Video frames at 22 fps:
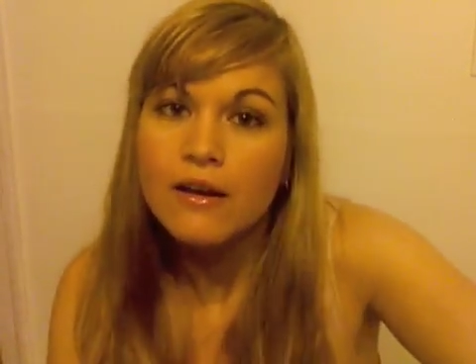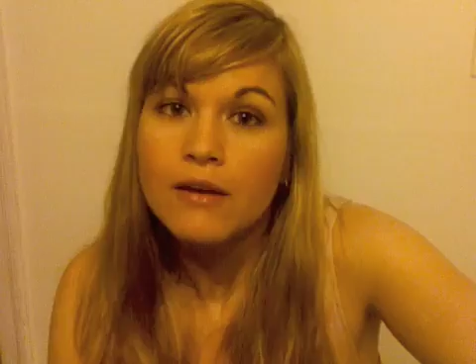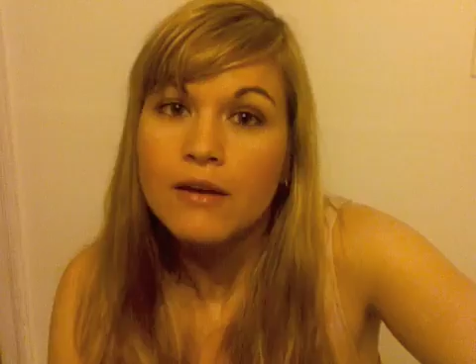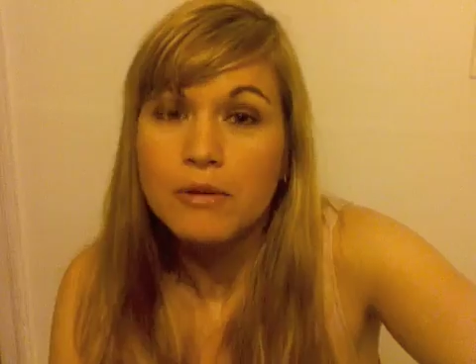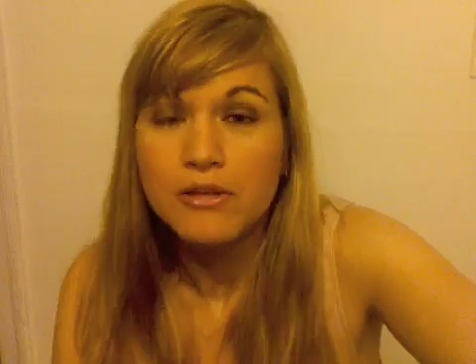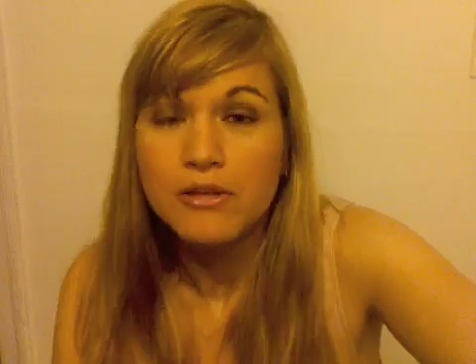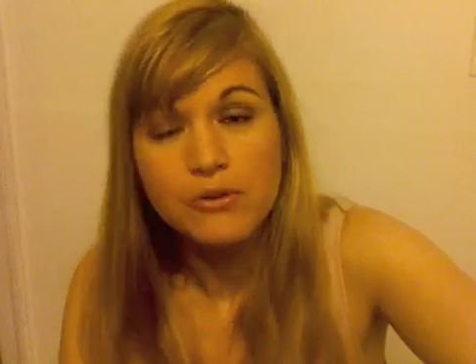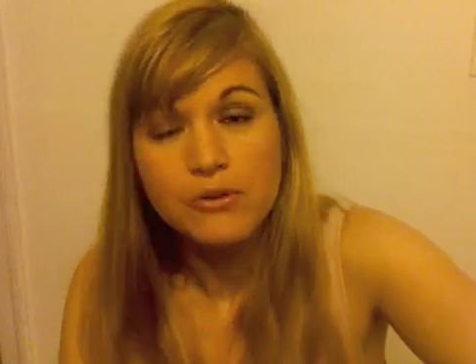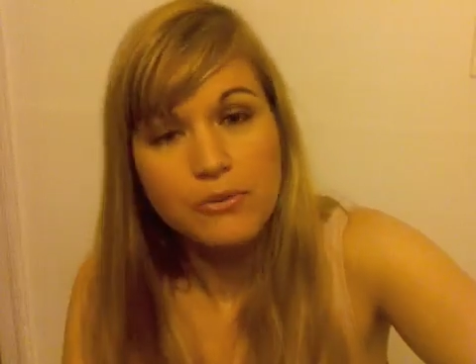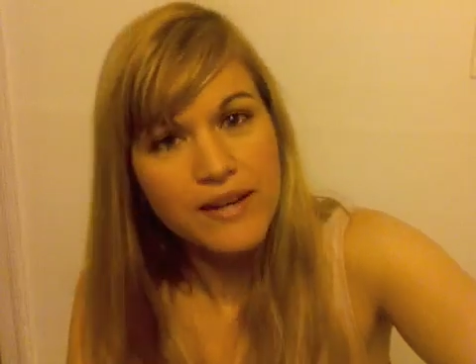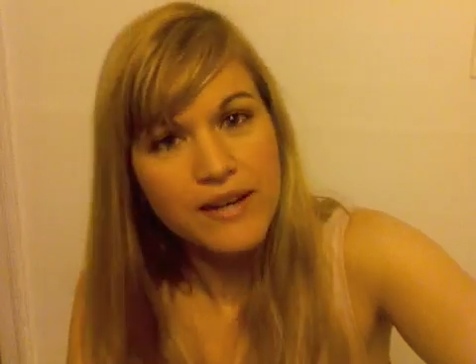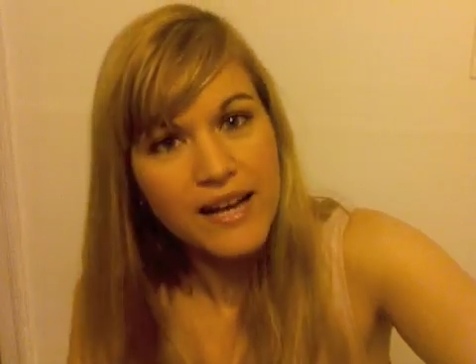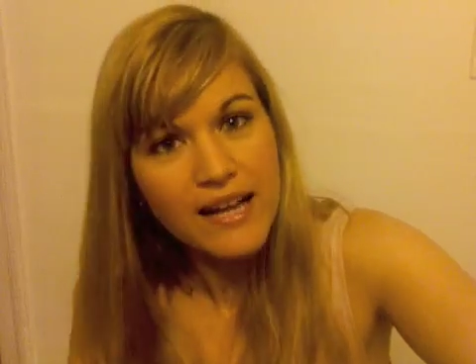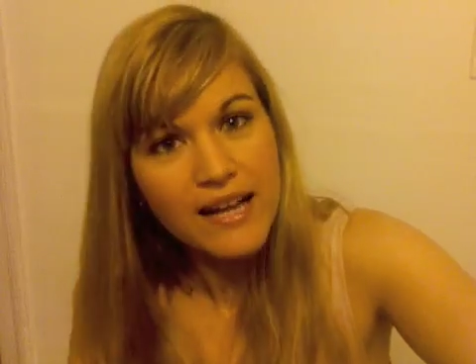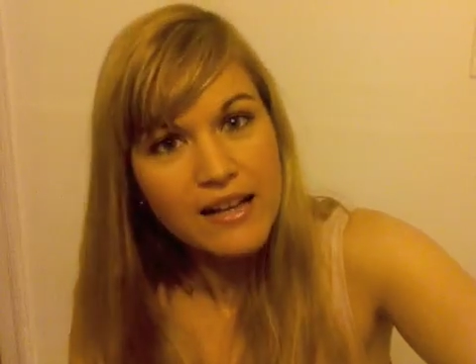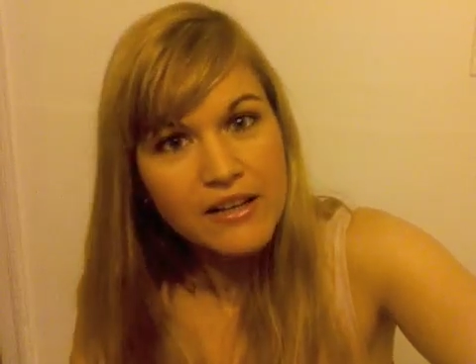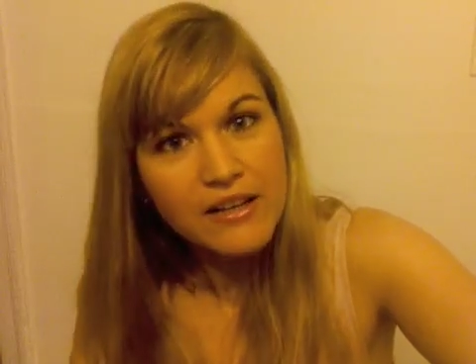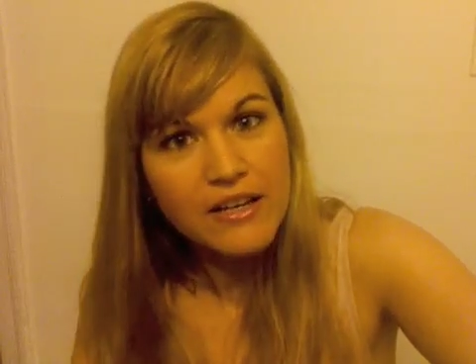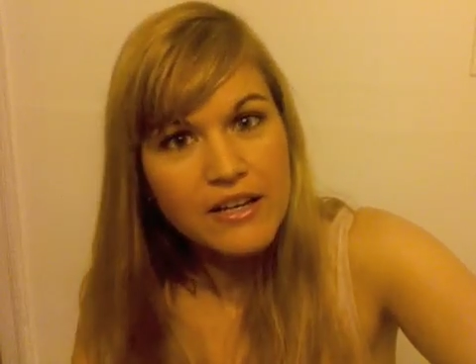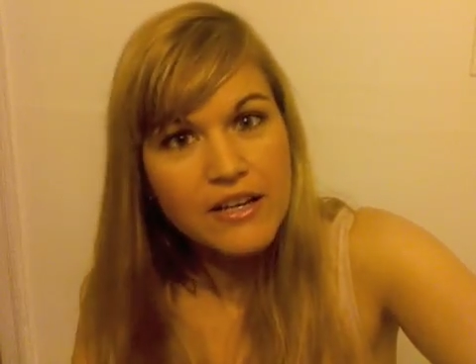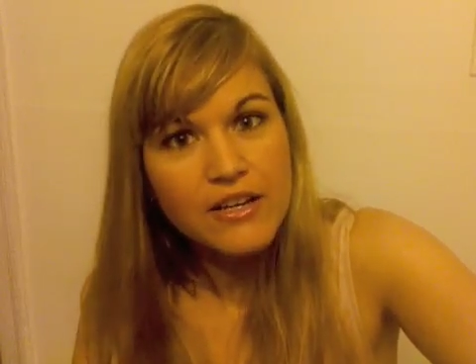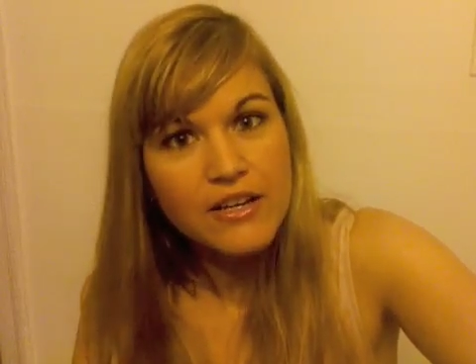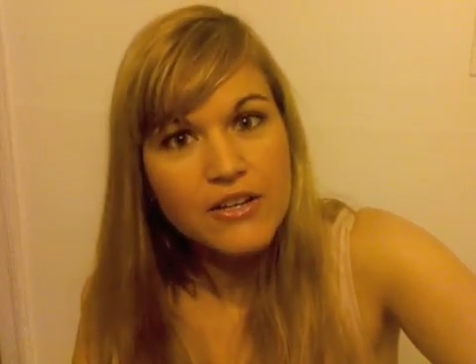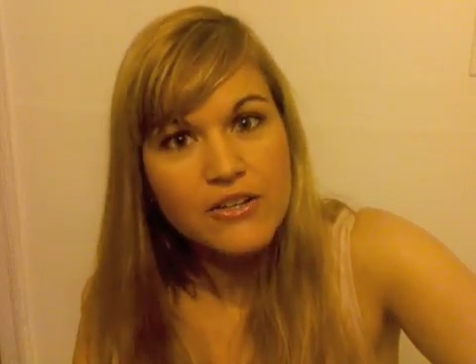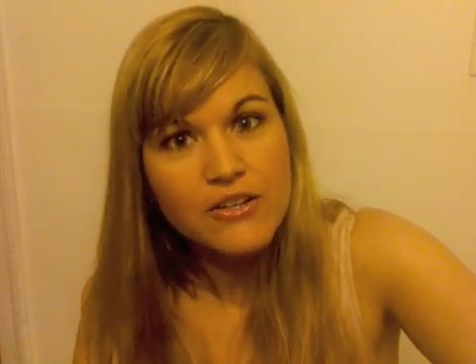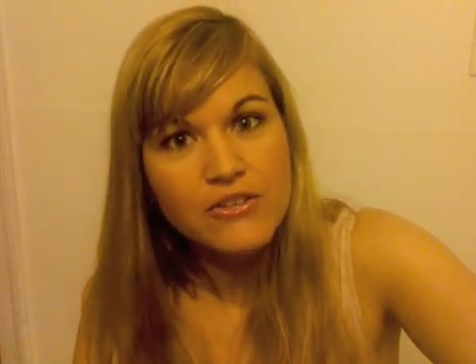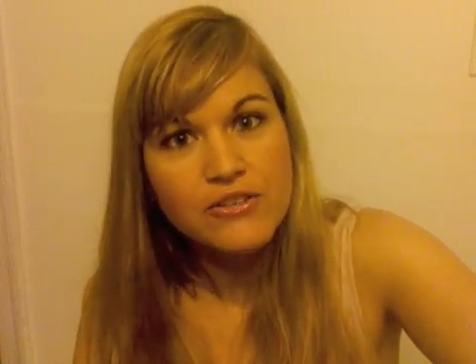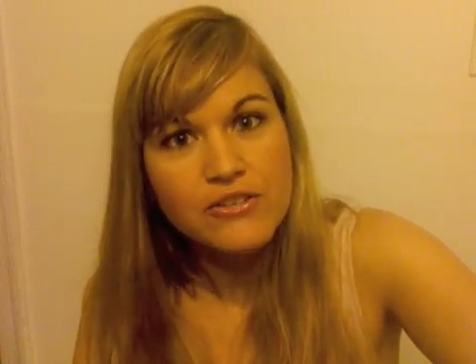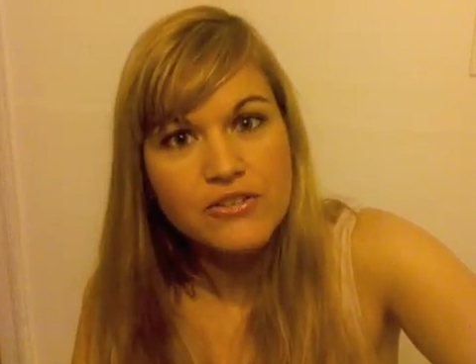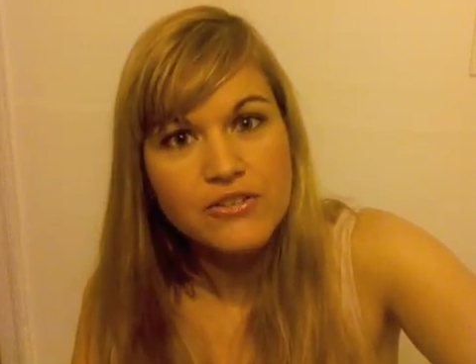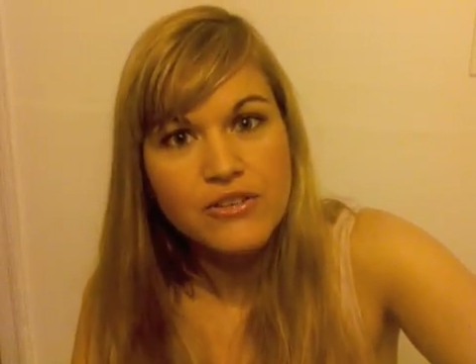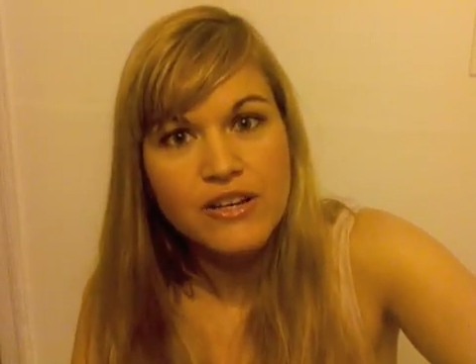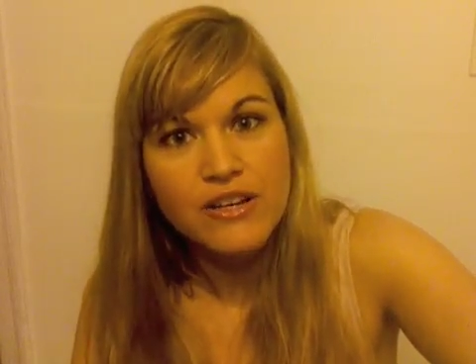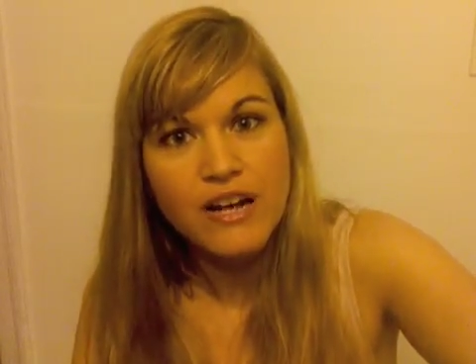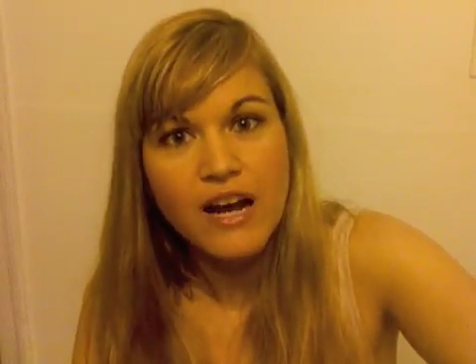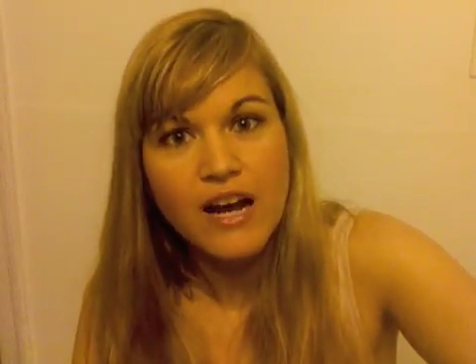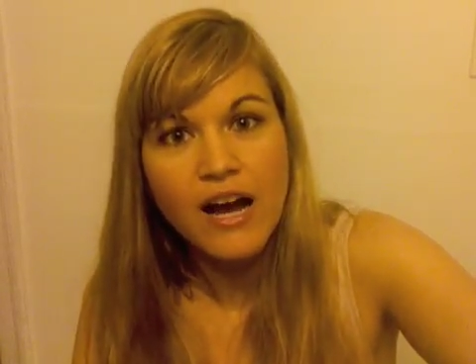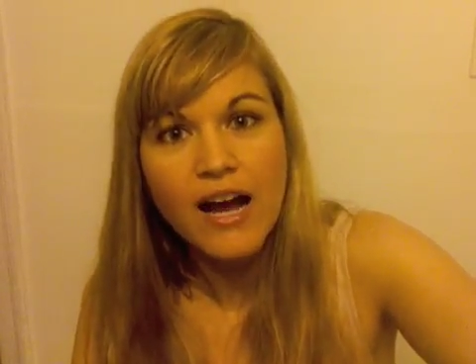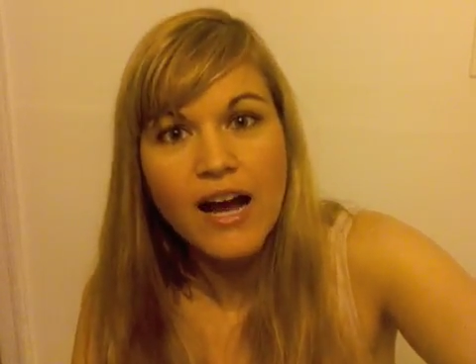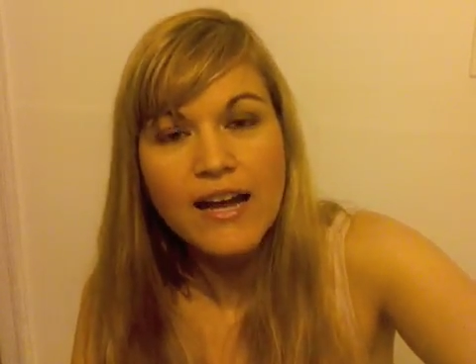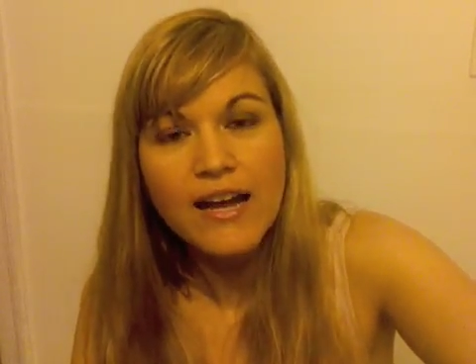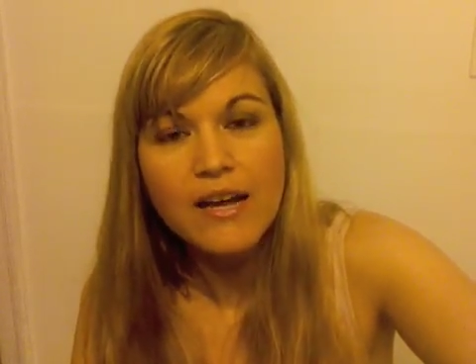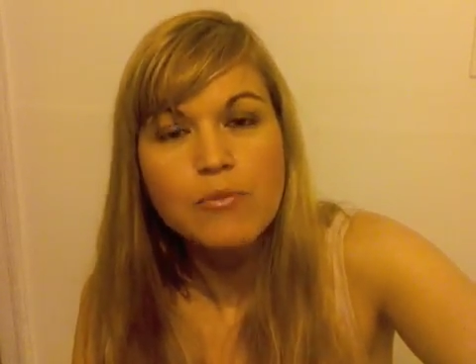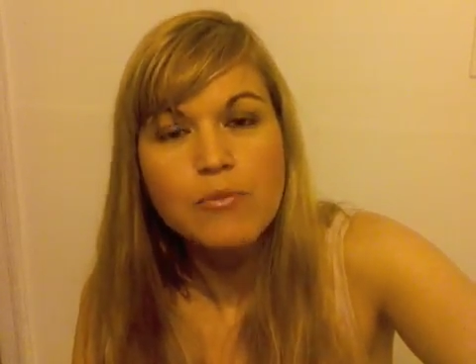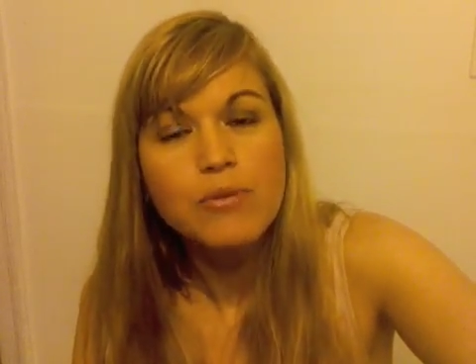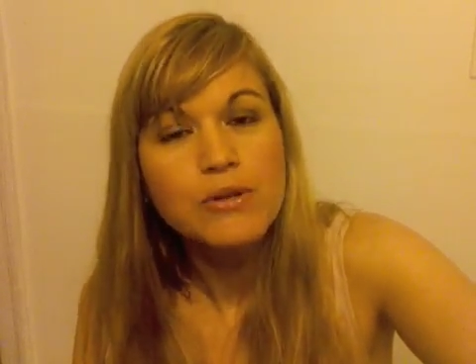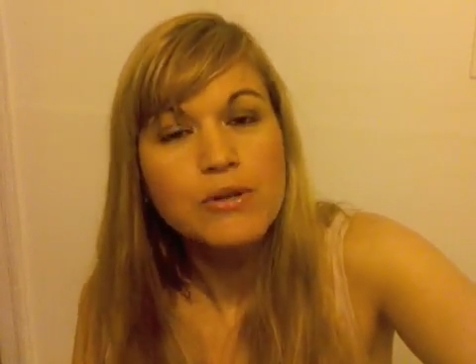Because the reality is that I am